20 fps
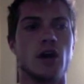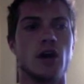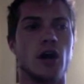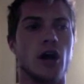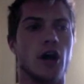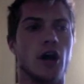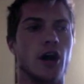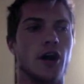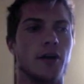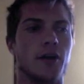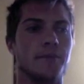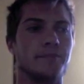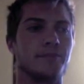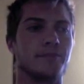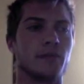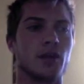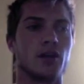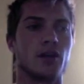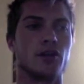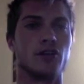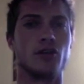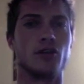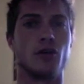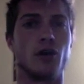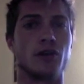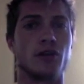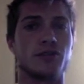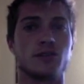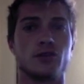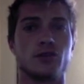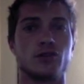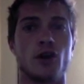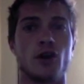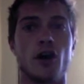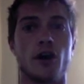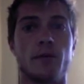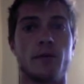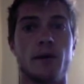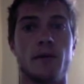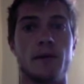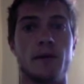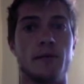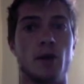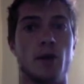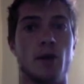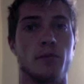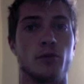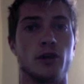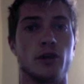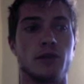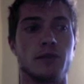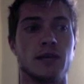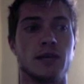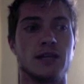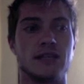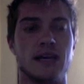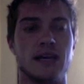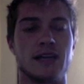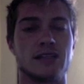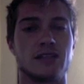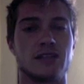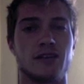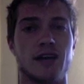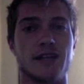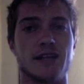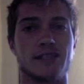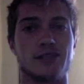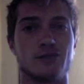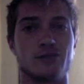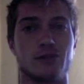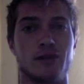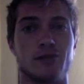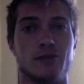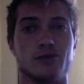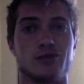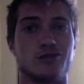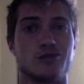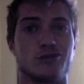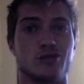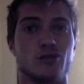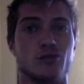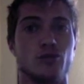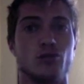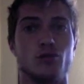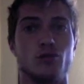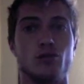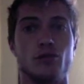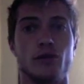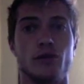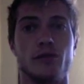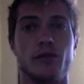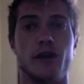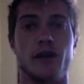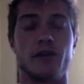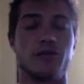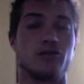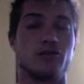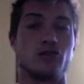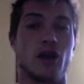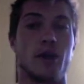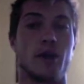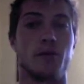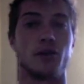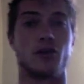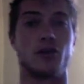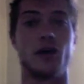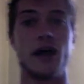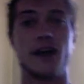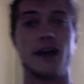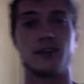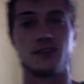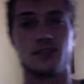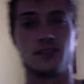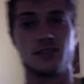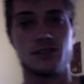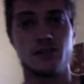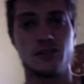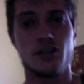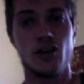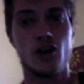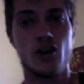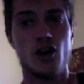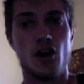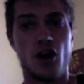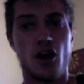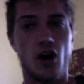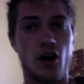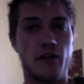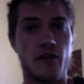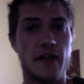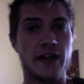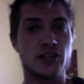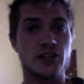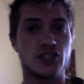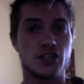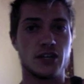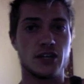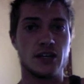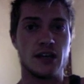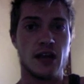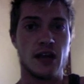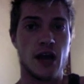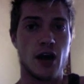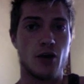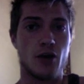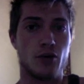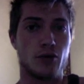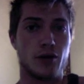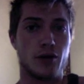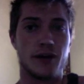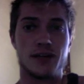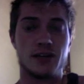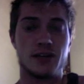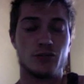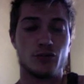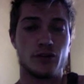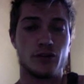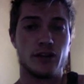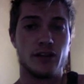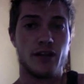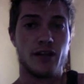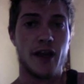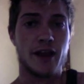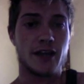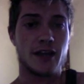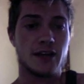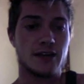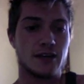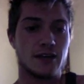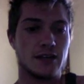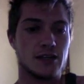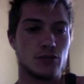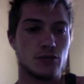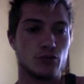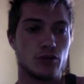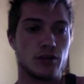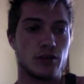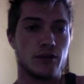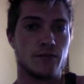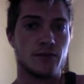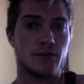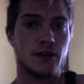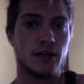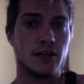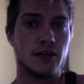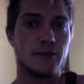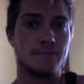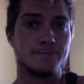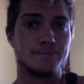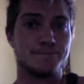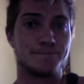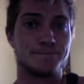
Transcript: I'll still talk about my mom putting me in dance classes when I was in school and like drama class and all that shit, and how I didn't really like it and I didn't really fit in.